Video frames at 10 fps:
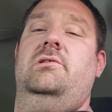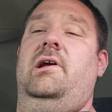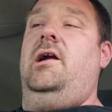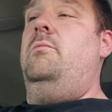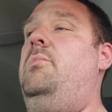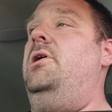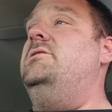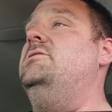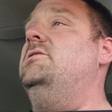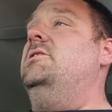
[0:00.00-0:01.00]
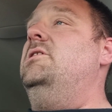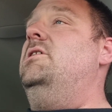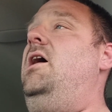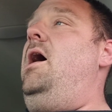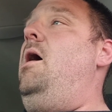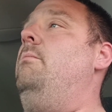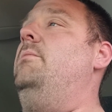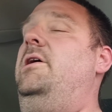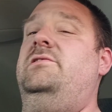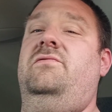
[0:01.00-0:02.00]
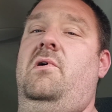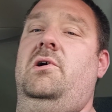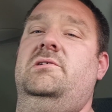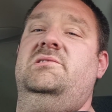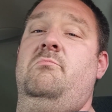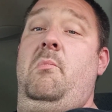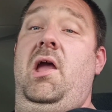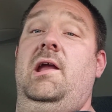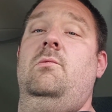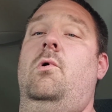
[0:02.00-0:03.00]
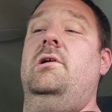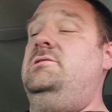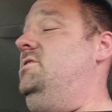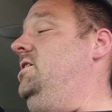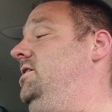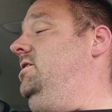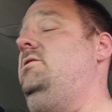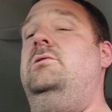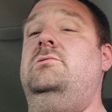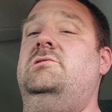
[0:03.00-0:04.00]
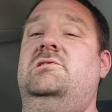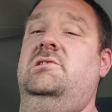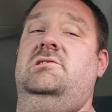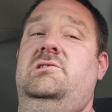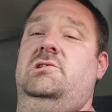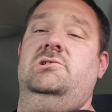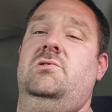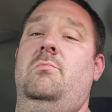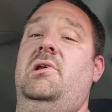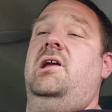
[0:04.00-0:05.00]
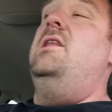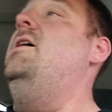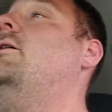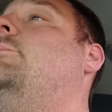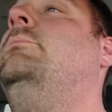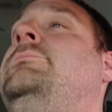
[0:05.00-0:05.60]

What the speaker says: are there, but as far as the main ones that get used, there's nobody in there.